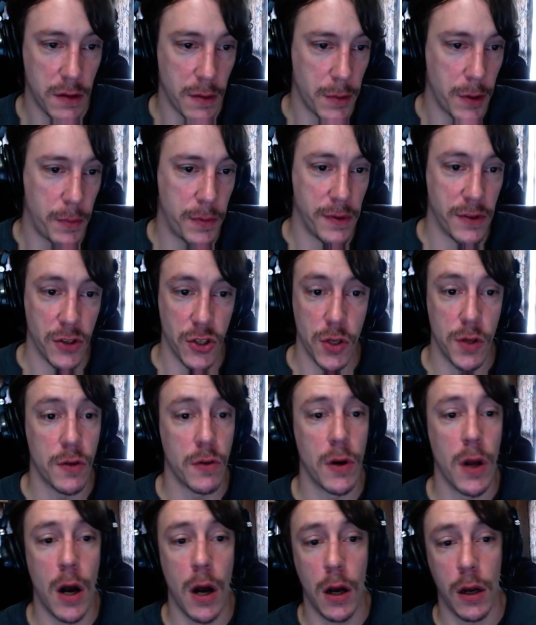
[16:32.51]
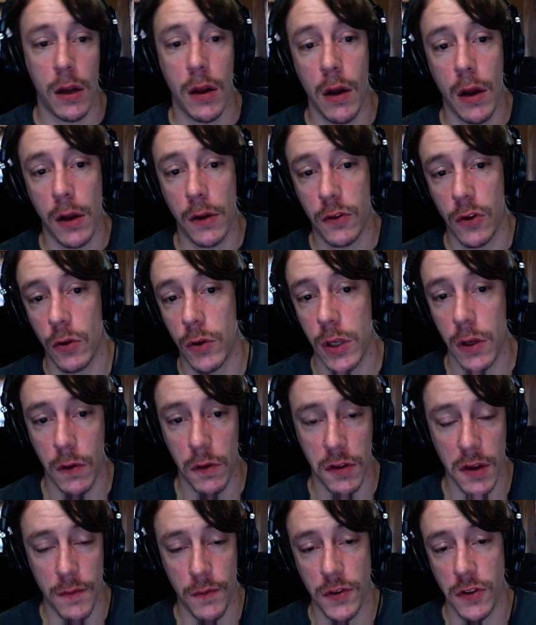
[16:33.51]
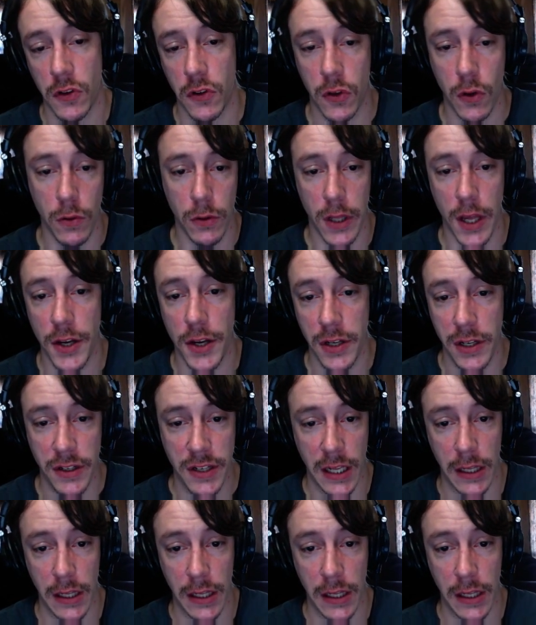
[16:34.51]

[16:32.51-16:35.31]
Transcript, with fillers: Some of the positions are in Hong Kong, Tokyo, San Francisco, London,